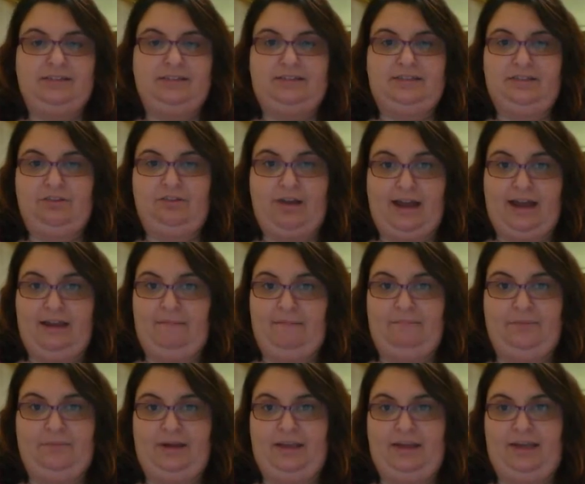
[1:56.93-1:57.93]
Still high,
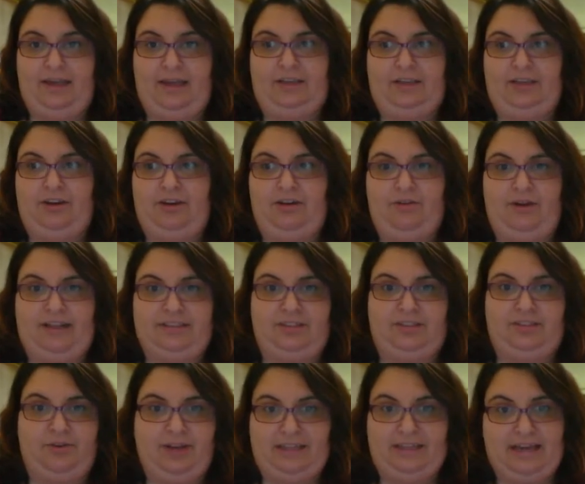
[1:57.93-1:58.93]
but, you know, it's
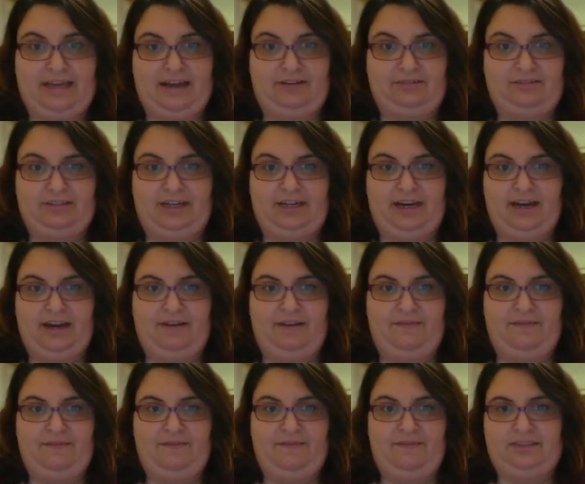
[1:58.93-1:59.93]
going down,
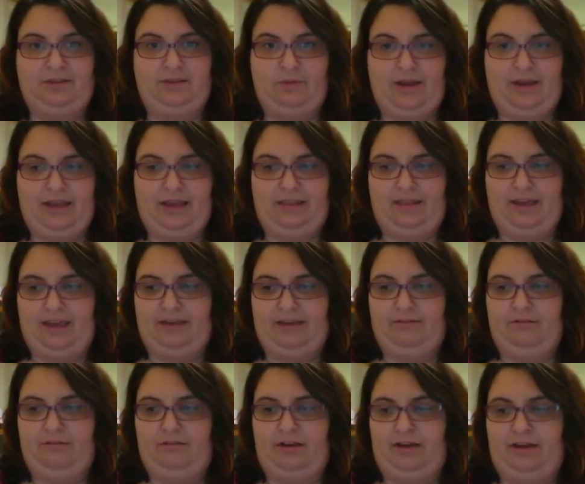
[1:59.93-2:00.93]
and that's the way that
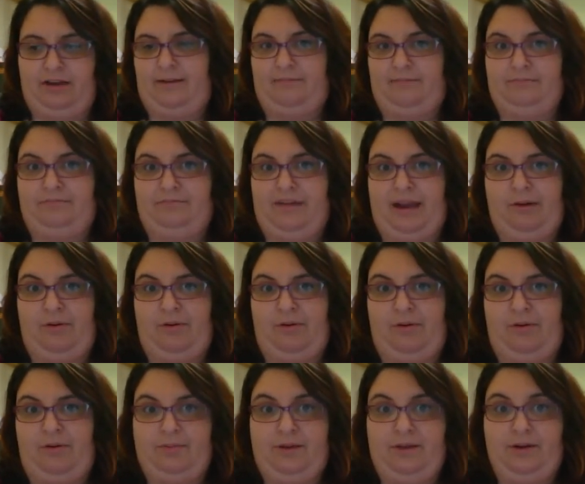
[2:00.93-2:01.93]
I want it to be